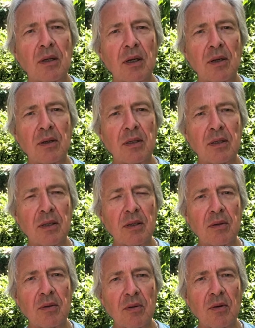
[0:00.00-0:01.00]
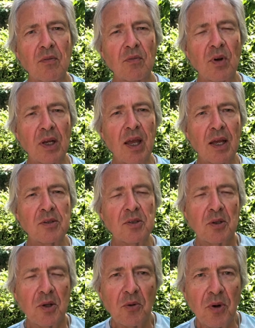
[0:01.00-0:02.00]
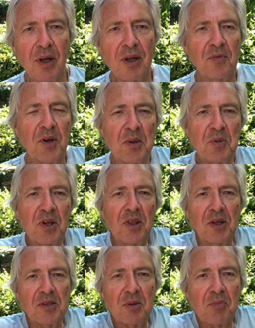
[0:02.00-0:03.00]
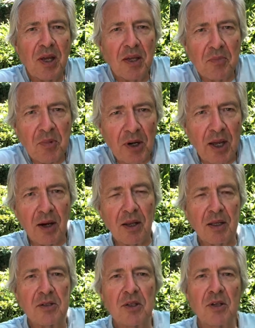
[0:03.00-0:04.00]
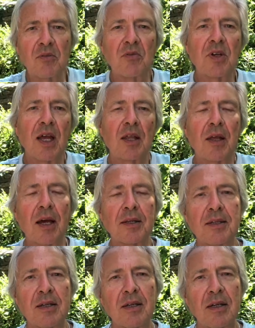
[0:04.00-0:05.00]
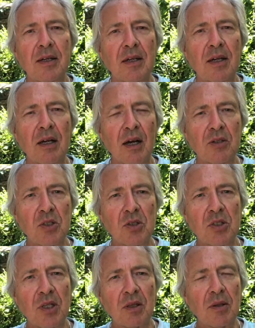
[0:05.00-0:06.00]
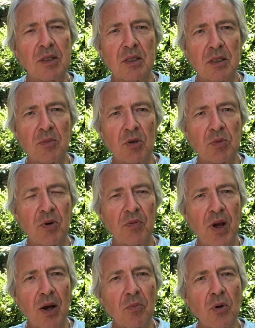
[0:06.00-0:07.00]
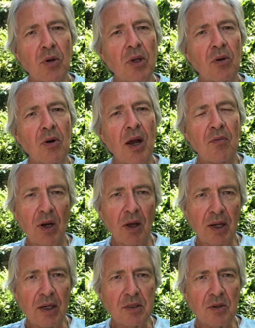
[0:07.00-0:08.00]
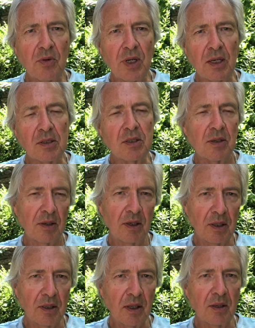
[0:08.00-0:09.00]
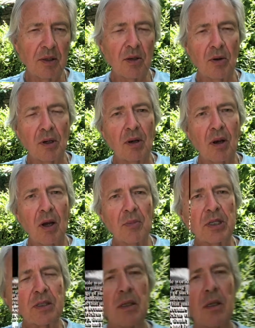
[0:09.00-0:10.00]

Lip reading: And again, if anybody thinks I'm making money out of this, you can forget that. I just think this is the most profound book you're ever likely to read, certainly in the current climate.